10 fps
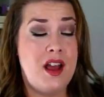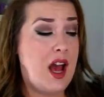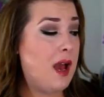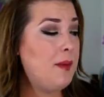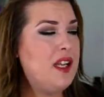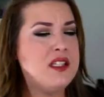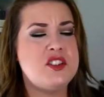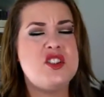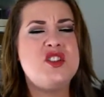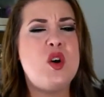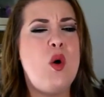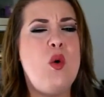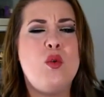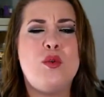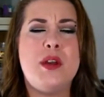I mean, it's
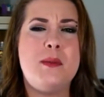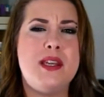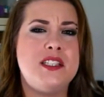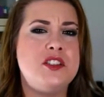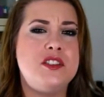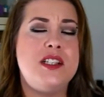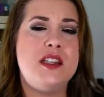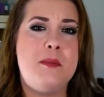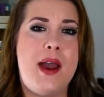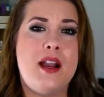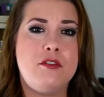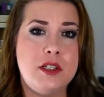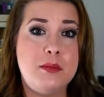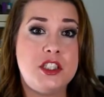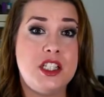so creamy. It's just like the MAC
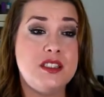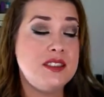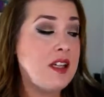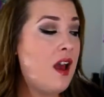cream sheens.